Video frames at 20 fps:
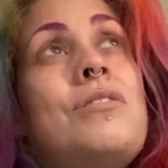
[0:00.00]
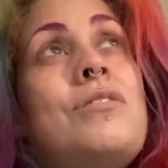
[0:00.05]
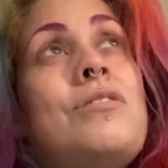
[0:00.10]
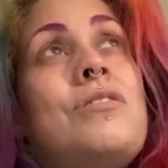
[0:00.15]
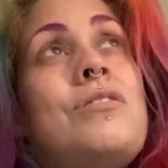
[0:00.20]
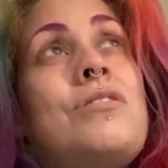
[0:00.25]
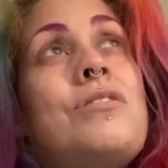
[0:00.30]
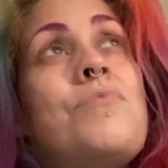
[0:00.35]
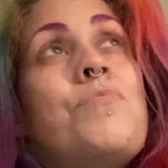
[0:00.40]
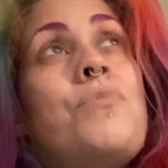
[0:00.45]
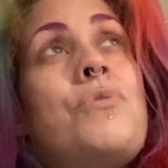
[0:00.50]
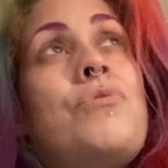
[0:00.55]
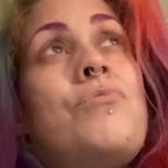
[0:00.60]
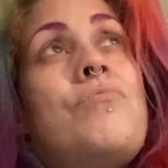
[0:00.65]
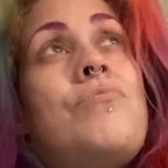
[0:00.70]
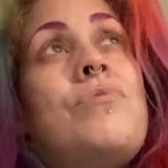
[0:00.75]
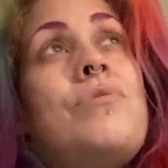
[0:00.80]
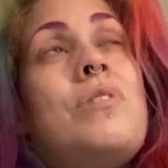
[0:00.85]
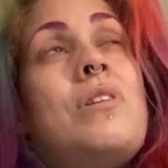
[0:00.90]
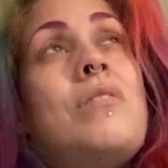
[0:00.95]

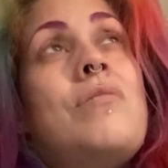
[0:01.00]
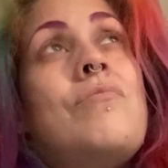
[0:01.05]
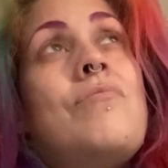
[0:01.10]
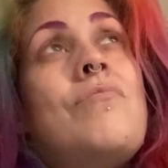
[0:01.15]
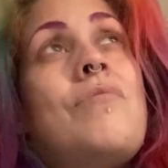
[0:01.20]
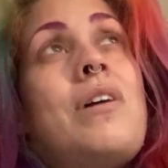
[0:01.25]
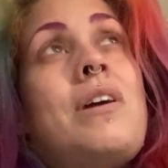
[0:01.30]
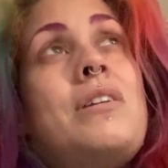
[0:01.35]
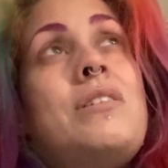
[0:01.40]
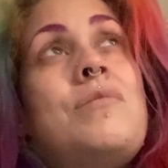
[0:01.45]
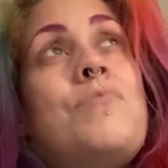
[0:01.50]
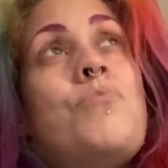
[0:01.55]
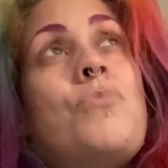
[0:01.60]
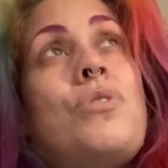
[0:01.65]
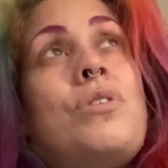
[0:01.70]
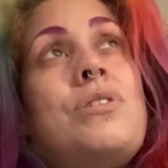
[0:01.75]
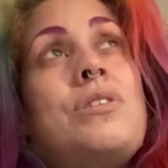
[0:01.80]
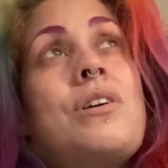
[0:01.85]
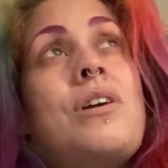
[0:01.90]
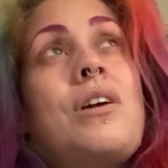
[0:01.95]
someone raising what
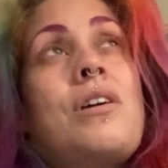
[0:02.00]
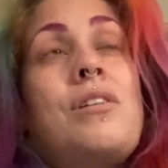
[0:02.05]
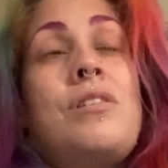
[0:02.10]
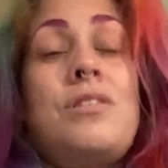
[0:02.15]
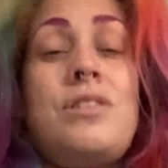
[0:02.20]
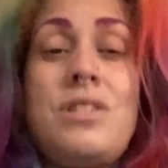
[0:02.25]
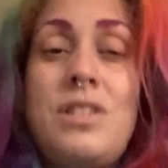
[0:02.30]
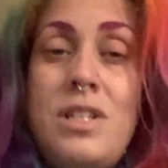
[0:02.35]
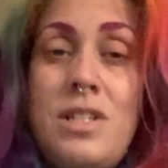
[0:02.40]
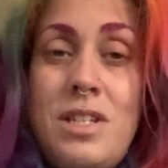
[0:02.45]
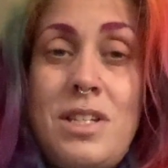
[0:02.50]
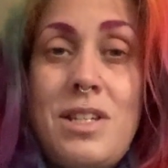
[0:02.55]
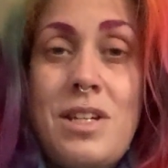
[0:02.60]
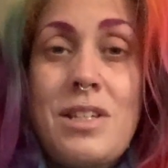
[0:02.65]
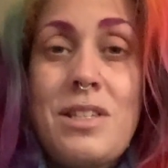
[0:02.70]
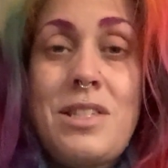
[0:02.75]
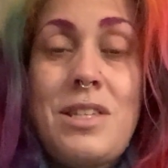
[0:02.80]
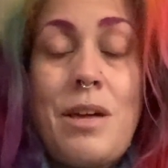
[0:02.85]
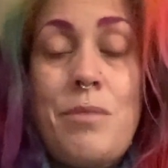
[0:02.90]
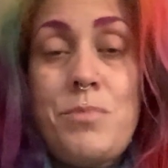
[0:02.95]
is considered
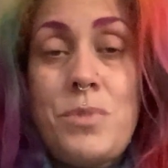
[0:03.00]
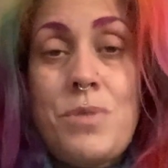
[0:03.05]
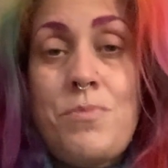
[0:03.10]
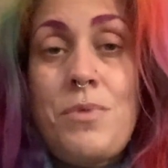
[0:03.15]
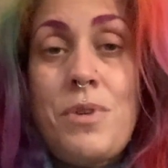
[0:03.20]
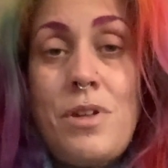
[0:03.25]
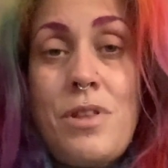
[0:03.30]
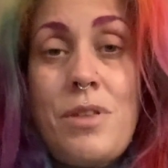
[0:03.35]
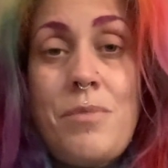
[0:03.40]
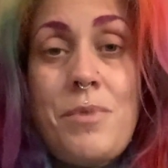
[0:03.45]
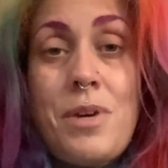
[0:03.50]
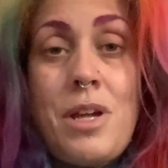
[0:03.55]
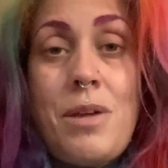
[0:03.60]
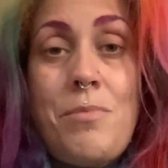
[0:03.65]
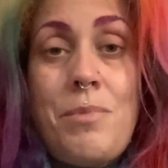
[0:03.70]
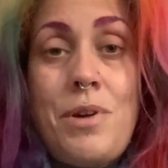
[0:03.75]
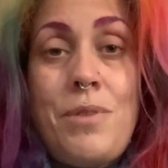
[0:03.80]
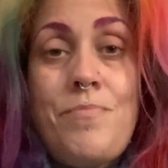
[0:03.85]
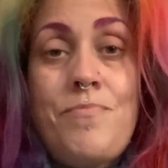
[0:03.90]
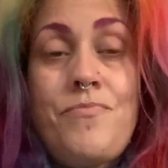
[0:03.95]
acceptable at the
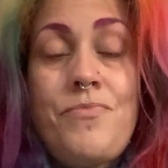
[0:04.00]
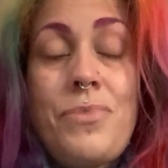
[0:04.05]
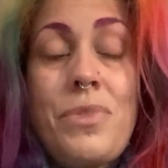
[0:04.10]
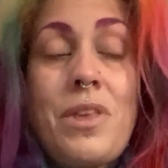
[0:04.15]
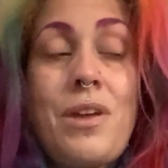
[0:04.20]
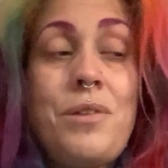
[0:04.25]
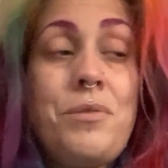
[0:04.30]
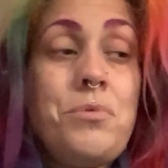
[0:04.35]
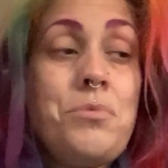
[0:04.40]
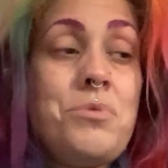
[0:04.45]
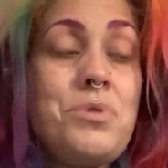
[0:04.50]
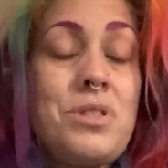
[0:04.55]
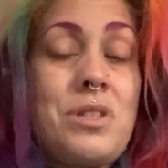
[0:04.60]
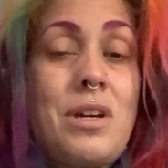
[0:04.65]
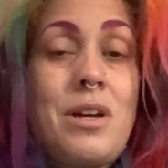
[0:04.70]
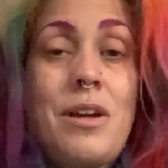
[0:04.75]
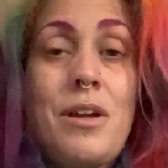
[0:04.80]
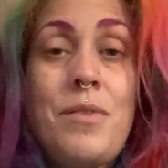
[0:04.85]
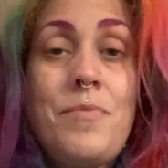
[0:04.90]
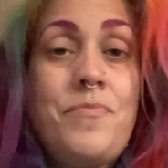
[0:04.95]
moment, and
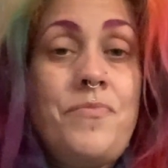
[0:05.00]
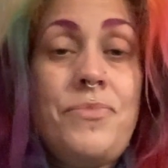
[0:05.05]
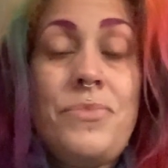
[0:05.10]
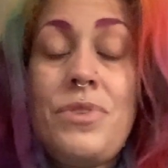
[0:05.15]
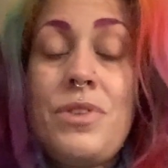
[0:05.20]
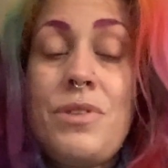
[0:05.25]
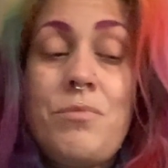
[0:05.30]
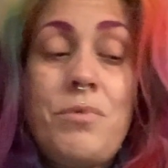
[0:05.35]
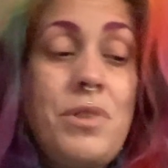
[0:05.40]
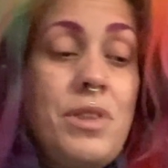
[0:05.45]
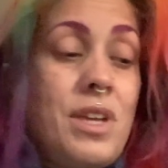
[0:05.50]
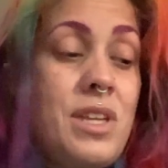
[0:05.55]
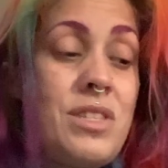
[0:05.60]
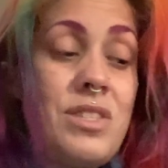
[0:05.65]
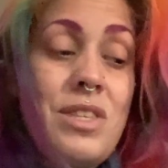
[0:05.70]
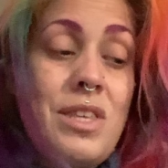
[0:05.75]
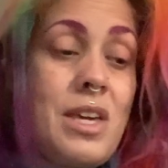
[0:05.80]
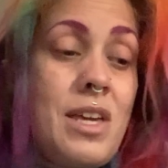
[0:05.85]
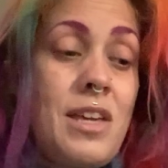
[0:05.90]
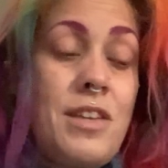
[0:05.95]
also with these
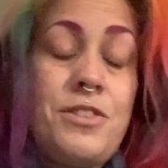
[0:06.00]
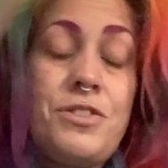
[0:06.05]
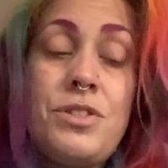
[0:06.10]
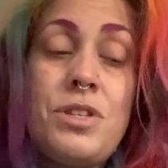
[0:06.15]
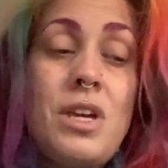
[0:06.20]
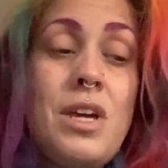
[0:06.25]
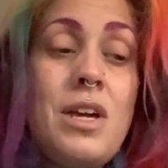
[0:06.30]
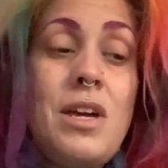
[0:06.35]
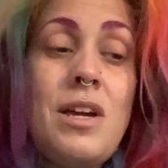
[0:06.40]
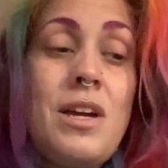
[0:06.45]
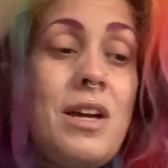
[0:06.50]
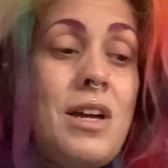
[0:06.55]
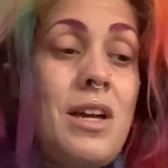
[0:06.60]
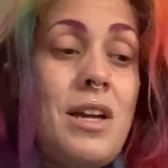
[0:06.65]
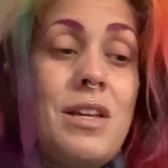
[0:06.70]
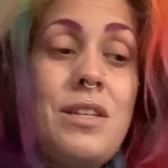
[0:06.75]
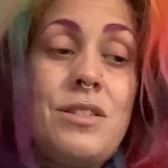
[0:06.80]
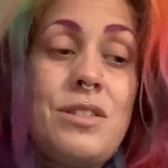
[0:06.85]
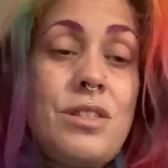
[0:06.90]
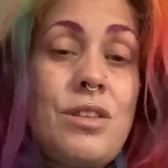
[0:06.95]
things,
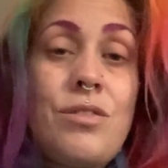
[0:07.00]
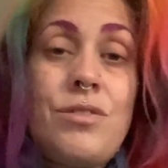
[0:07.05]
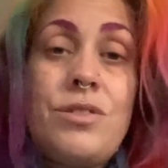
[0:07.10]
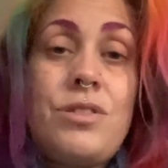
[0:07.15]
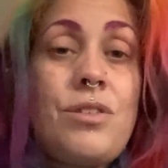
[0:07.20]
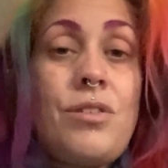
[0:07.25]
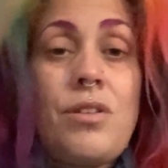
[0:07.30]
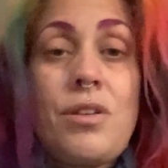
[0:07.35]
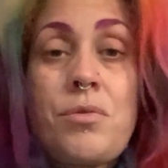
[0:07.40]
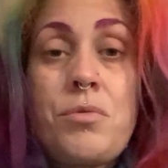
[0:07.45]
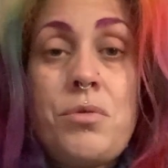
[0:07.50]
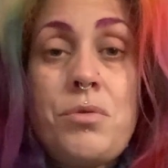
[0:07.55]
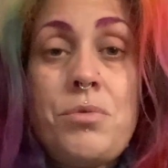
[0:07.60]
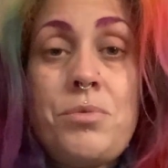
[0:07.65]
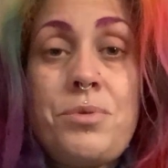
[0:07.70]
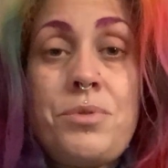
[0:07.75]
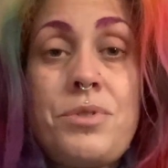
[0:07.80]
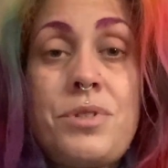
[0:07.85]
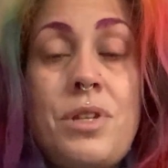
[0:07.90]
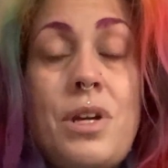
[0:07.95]
it's like
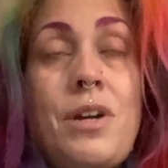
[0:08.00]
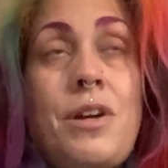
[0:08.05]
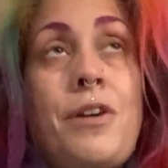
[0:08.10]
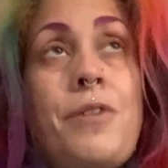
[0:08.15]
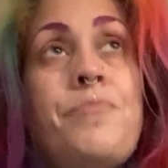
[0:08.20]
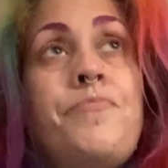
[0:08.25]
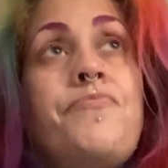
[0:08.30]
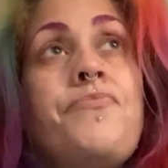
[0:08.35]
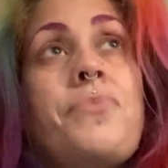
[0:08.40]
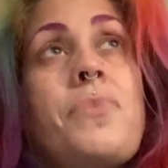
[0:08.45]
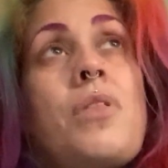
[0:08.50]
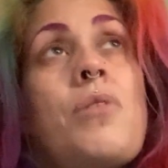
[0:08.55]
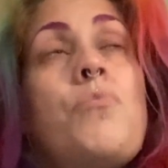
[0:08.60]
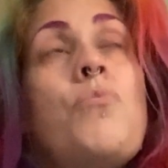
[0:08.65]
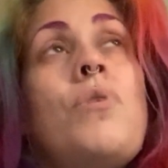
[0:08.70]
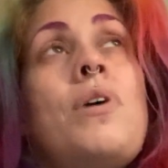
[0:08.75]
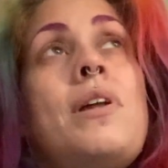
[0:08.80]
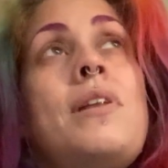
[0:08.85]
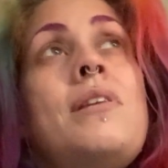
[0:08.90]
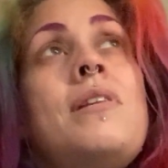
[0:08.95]
cycles. So
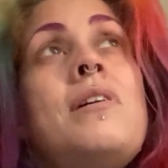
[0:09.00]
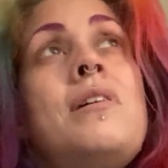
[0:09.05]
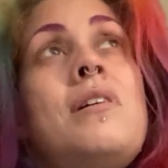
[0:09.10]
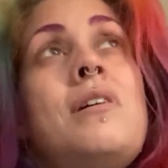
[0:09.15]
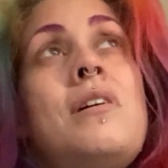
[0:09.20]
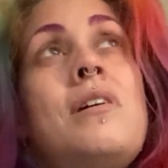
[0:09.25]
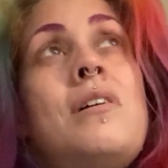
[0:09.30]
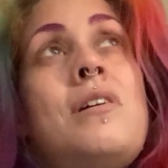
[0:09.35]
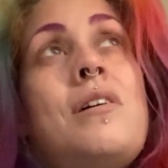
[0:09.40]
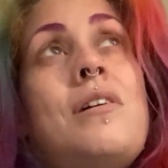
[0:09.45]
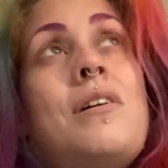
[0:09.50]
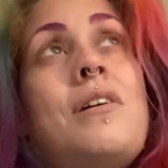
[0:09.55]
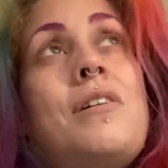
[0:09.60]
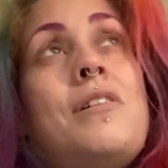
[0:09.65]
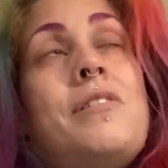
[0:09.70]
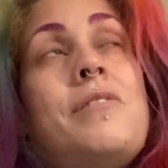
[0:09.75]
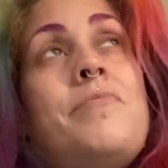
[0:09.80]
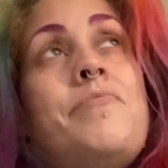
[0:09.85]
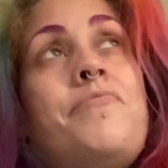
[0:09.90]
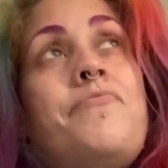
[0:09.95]
when
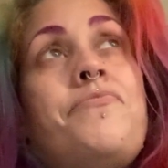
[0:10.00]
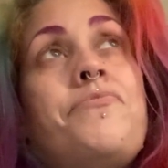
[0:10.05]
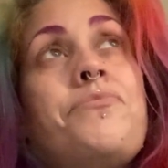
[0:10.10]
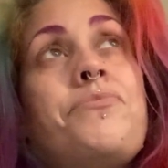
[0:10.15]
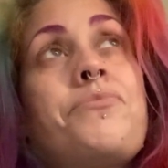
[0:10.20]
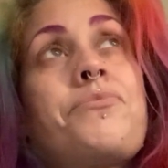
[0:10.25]
um,